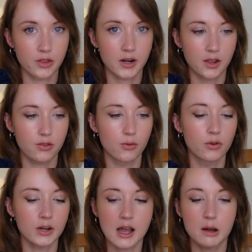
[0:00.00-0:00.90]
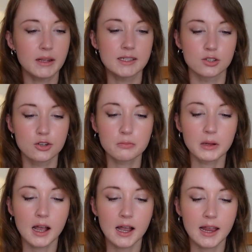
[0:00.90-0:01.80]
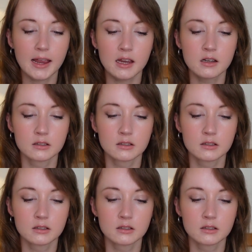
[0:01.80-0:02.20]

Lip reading: than I thought. It's a 2-ply